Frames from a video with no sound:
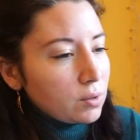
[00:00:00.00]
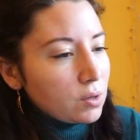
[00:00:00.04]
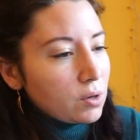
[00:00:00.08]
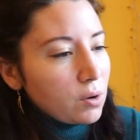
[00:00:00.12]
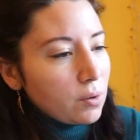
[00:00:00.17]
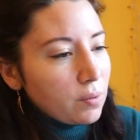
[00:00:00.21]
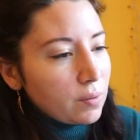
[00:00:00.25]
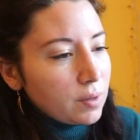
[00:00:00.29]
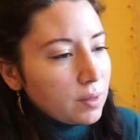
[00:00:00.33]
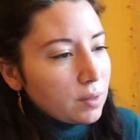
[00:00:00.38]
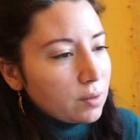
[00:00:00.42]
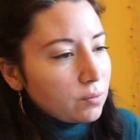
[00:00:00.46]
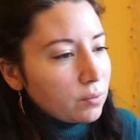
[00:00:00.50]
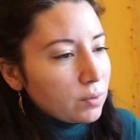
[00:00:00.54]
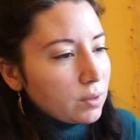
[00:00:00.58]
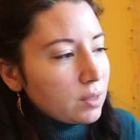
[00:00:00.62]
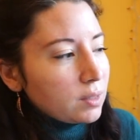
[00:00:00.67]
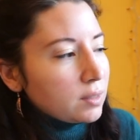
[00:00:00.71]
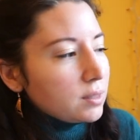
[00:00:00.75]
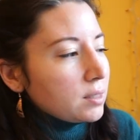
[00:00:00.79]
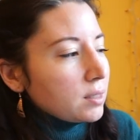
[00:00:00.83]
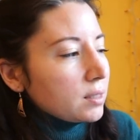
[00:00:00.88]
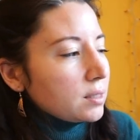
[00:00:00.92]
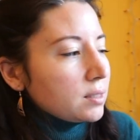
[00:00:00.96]
going with
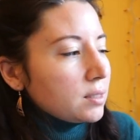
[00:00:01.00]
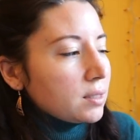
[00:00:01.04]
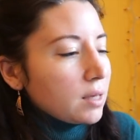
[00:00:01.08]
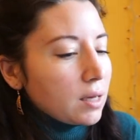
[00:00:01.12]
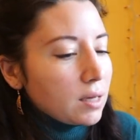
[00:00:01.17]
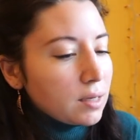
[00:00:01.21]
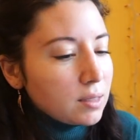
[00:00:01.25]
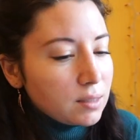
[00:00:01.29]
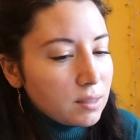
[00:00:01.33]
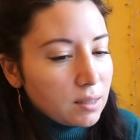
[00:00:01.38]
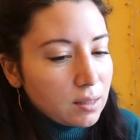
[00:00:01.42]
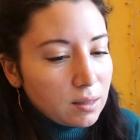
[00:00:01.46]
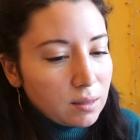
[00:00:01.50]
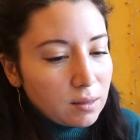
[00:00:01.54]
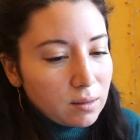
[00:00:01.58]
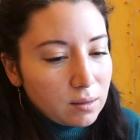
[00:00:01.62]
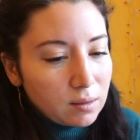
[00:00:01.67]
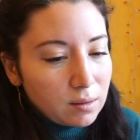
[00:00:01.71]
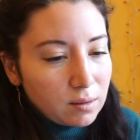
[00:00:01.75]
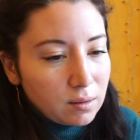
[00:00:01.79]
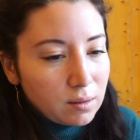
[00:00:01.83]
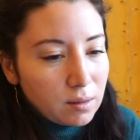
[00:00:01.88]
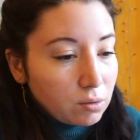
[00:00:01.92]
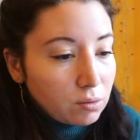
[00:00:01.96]
the success and
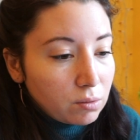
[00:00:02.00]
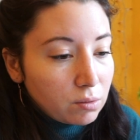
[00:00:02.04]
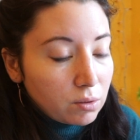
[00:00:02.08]
the